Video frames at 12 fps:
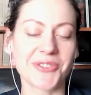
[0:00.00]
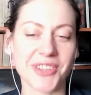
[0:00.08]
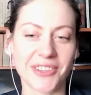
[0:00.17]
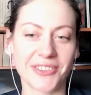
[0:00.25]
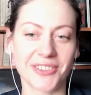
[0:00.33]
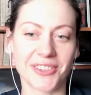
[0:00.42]

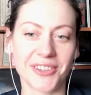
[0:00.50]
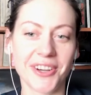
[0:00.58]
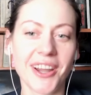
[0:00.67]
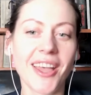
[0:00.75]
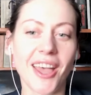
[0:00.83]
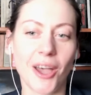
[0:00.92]

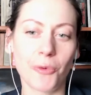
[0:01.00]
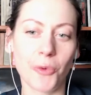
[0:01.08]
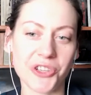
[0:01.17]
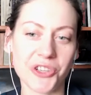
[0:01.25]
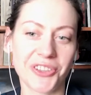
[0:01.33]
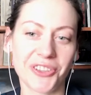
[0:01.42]
Center, a
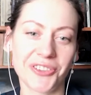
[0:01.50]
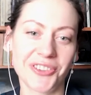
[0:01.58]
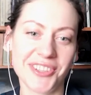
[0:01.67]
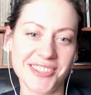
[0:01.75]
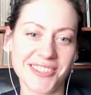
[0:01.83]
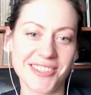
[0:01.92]

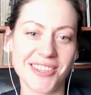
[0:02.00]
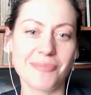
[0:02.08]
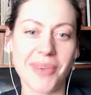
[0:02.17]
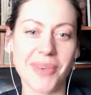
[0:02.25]
Washington, D.C.